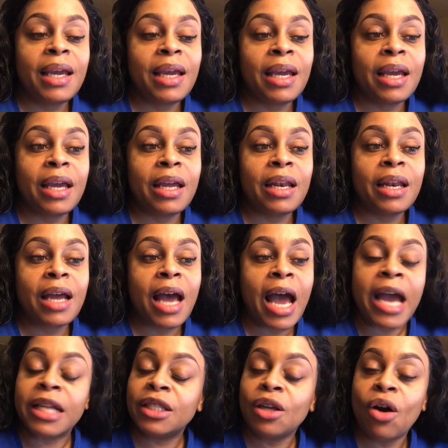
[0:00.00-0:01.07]
And
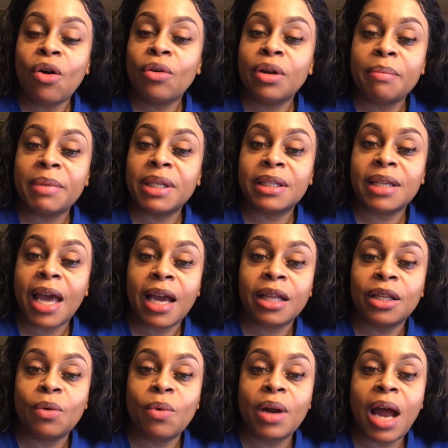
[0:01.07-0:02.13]
I told Him
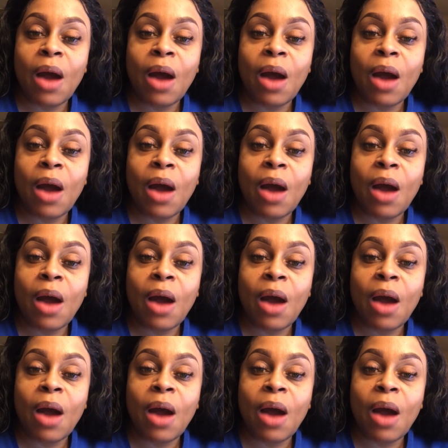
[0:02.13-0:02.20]
exactly what